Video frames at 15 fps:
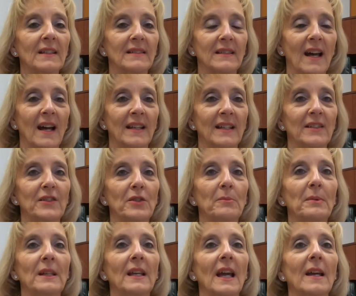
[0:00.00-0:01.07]
excited to
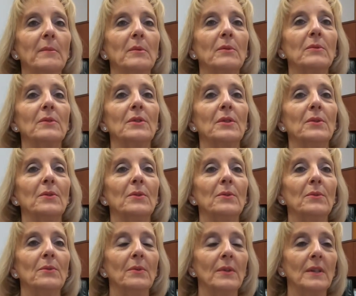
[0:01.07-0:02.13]
be able
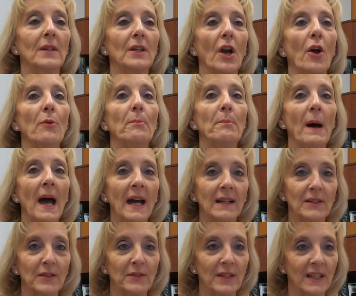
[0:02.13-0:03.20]
to go back
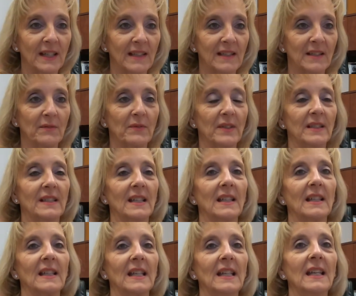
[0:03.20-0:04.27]
to the Hinson
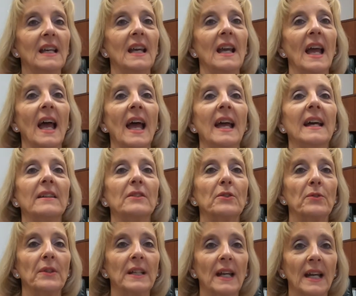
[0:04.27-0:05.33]
facility and
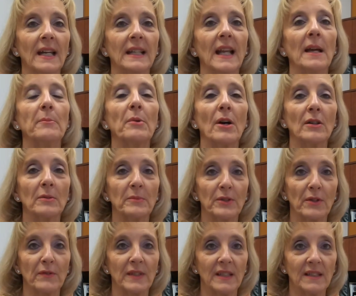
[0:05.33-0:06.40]
create a program
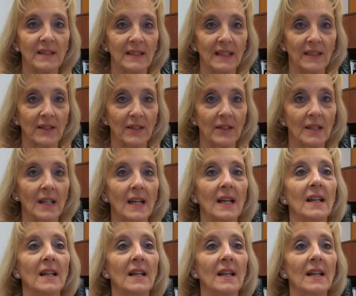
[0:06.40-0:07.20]
services center.